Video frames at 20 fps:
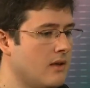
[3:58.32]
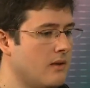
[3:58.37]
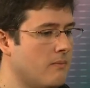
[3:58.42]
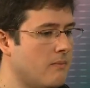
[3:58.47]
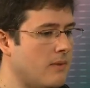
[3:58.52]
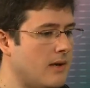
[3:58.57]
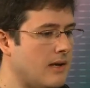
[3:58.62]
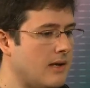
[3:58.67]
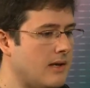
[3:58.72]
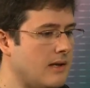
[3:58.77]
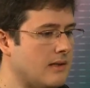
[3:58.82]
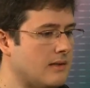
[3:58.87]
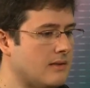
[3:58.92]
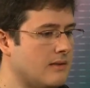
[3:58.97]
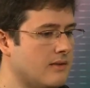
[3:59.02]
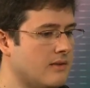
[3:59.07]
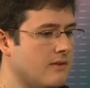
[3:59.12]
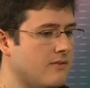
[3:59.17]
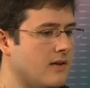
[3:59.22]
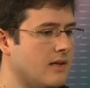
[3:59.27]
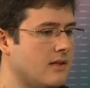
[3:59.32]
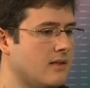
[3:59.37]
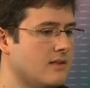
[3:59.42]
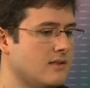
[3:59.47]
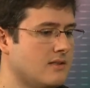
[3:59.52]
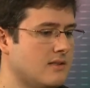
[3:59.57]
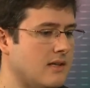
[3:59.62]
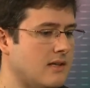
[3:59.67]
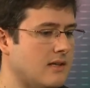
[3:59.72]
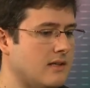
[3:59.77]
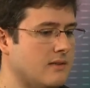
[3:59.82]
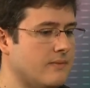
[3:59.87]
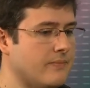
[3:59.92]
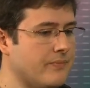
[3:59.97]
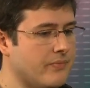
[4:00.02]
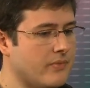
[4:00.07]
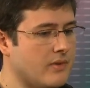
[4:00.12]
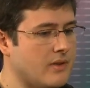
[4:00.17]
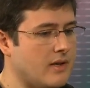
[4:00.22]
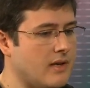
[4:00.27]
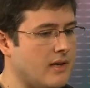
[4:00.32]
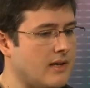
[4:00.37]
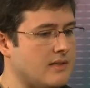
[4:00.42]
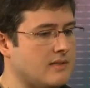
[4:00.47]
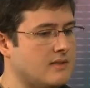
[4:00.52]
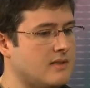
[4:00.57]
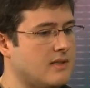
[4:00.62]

But the fact is that as